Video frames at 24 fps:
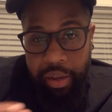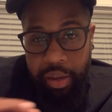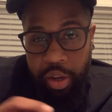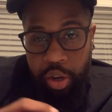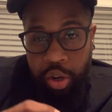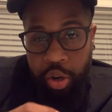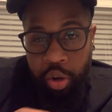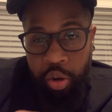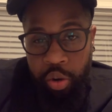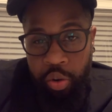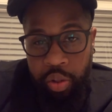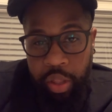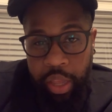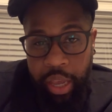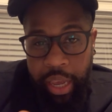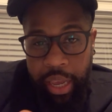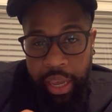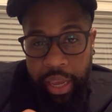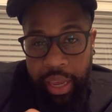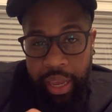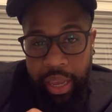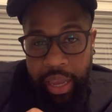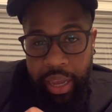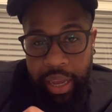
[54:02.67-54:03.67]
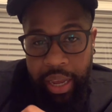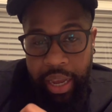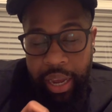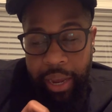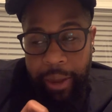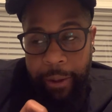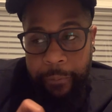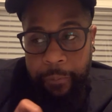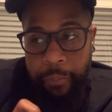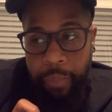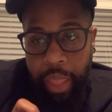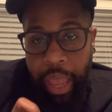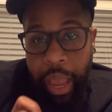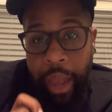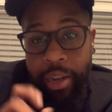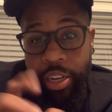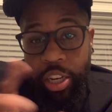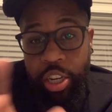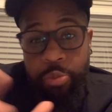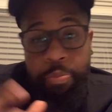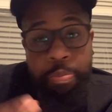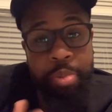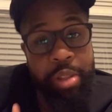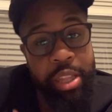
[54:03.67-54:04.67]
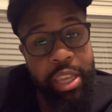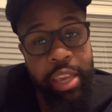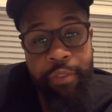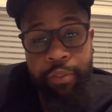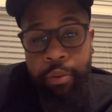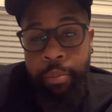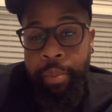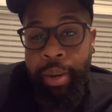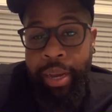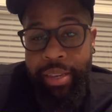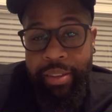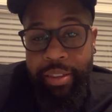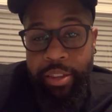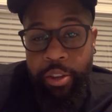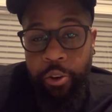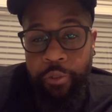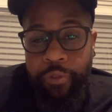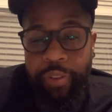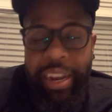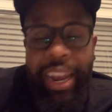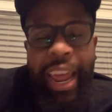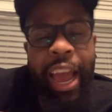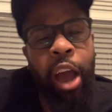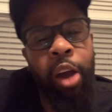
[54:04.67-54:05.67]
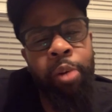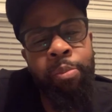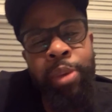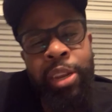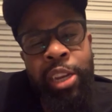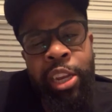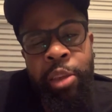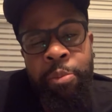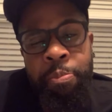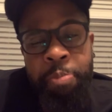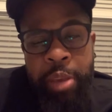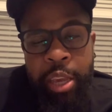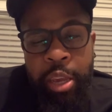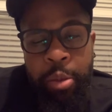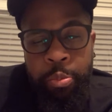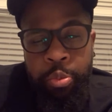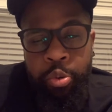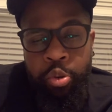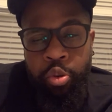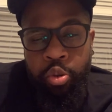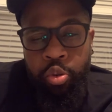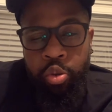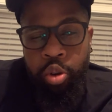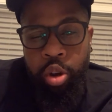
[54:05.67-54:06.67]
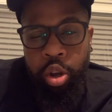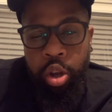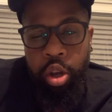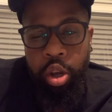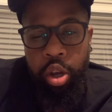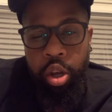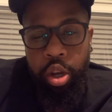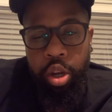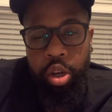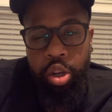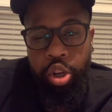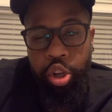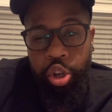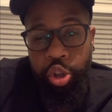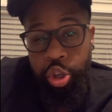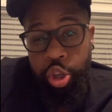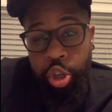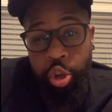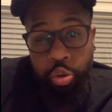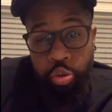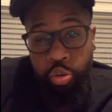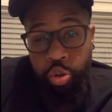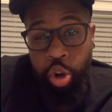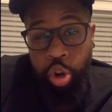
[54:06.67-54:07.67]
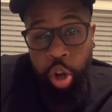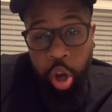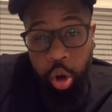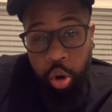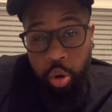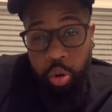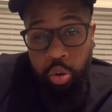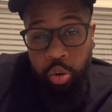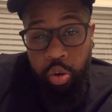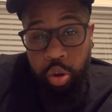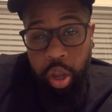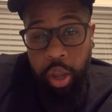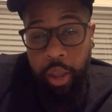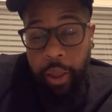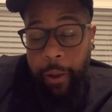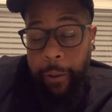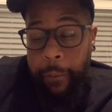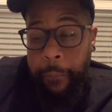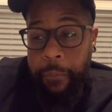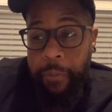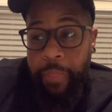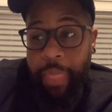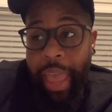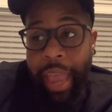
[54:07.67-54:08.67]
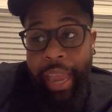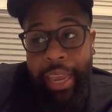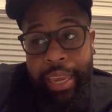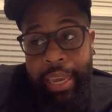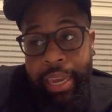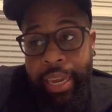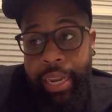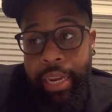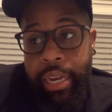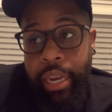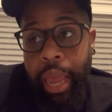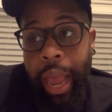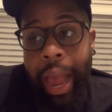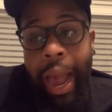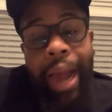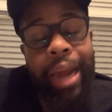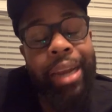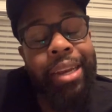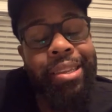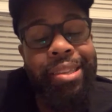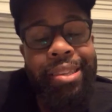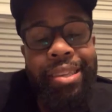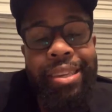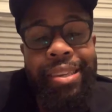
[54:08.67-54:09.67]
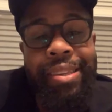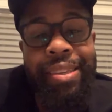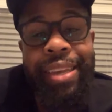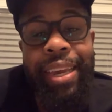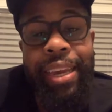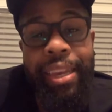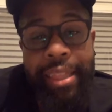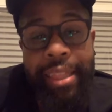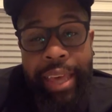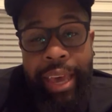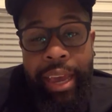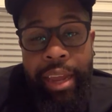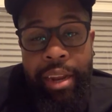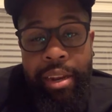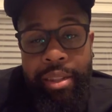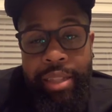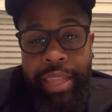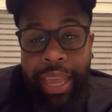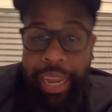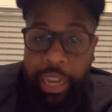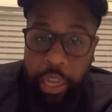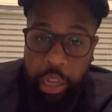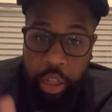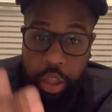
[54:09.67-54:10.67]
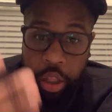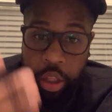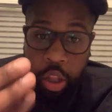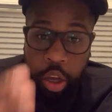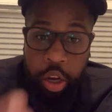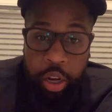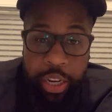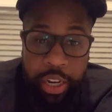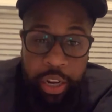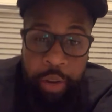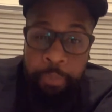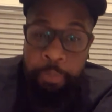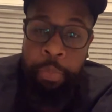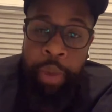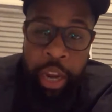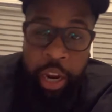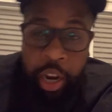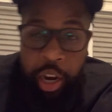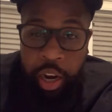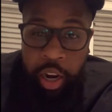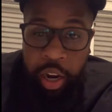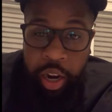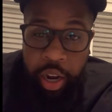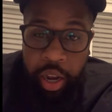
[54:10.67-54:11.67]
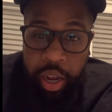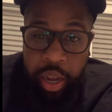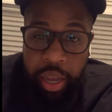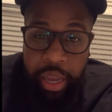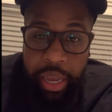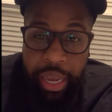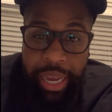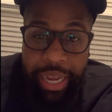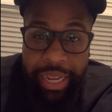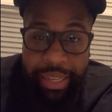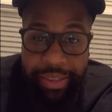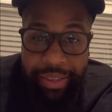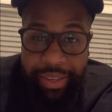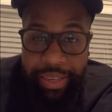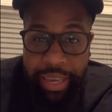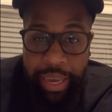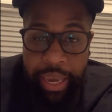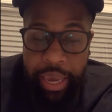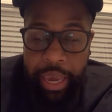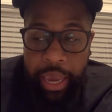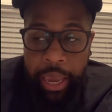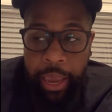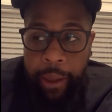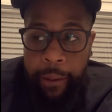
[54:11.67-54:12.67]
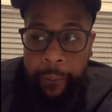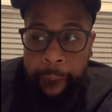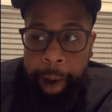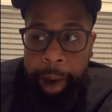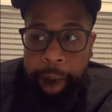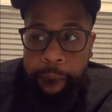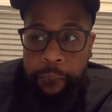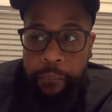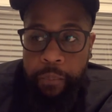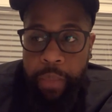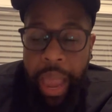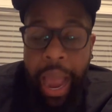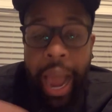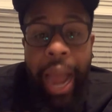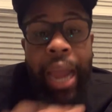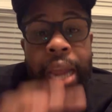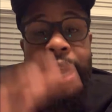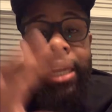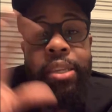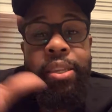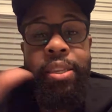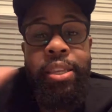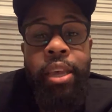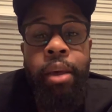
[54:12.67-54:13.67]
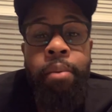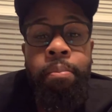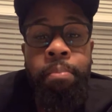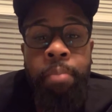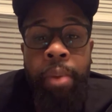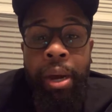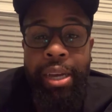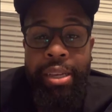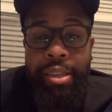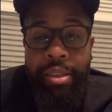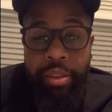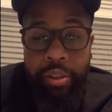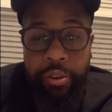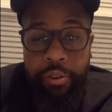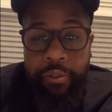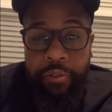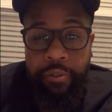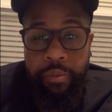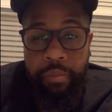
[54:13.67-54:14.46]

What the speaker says: You know, like, yeah. I just believe in myself. And how many people do you know that can honestly say that can look in the mirror and say, I accept myself.